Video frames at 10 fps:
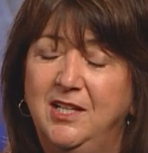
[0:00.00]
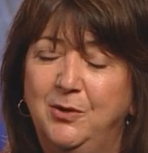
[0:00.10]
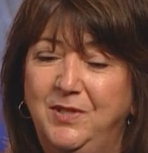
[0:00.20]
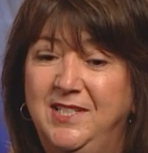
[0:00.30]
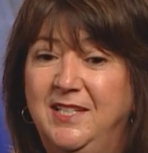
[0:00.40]

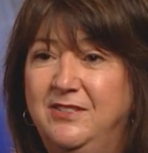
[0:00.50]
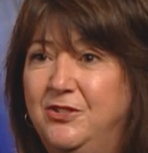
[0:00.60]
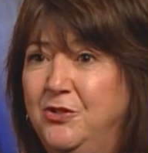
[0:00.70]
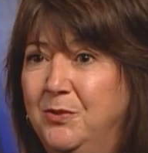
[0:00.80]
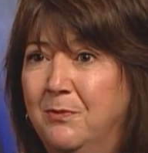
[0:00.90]
and we need to
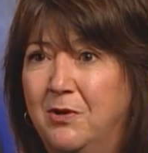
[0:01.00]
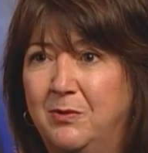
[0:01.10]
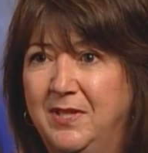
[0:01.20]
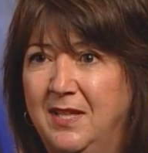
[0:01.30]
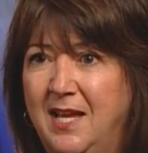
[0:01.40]
do more
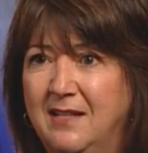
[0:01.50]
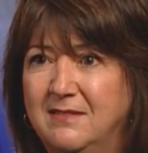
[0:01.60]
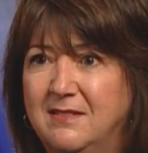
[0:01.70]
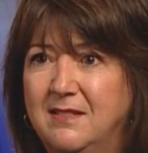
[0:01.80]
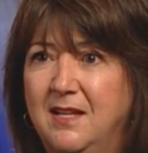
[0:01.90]
with
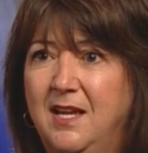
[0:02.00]
less.